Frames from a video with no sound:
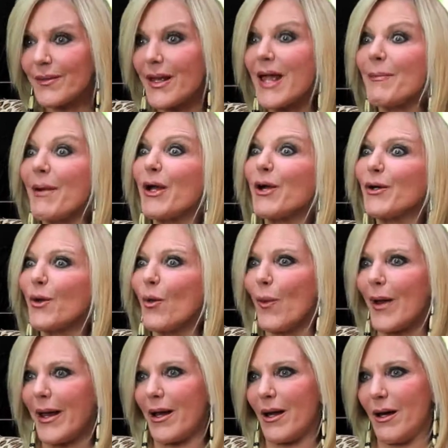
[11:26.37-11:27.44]
Am I going to
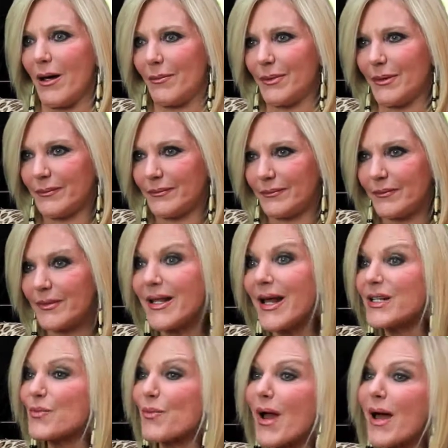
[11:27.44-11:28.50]
wake up?
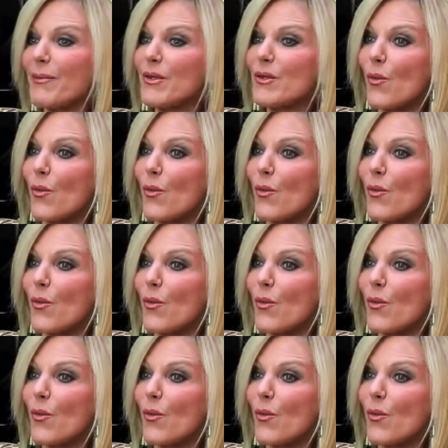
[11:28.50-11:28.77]
That's probably